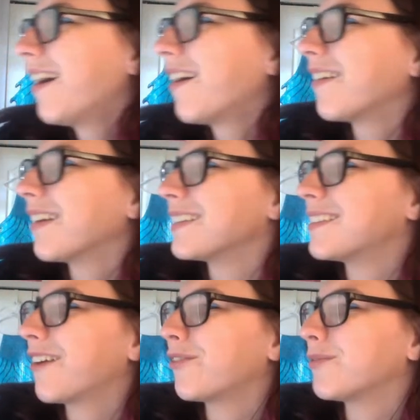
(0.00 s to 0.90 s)
We're gonna
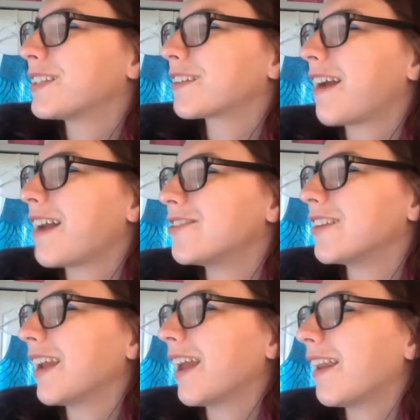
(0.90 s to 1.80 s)
start from scratch
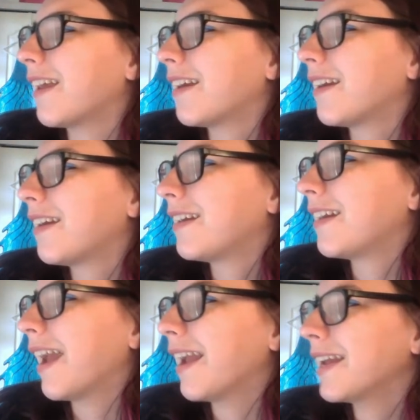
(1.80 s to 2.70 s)
again.
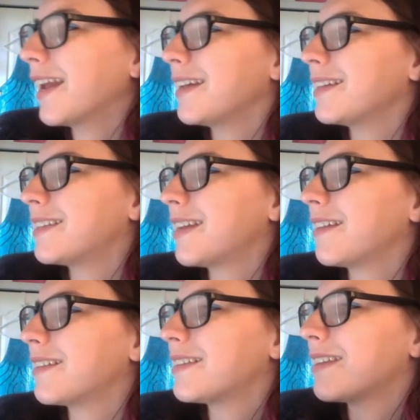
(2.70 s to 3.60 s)
Okay, A, stay
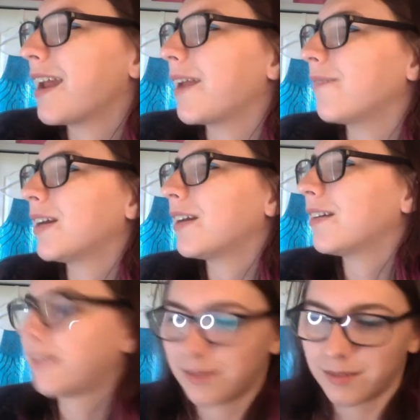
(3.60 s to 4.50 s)
the same.
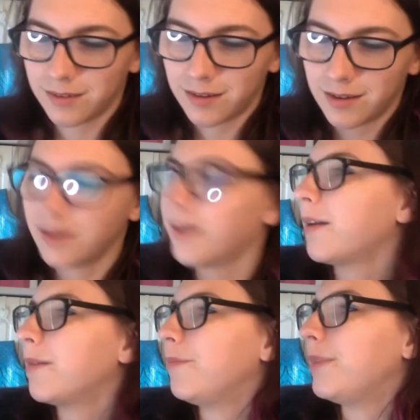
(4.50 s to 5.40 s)

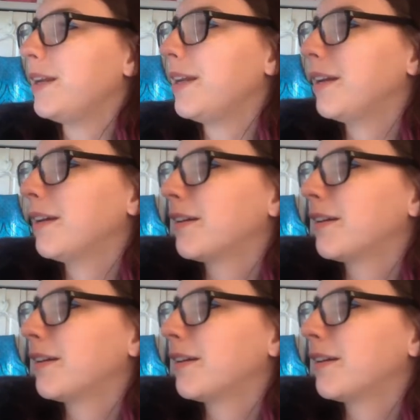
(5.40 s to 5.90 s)
B.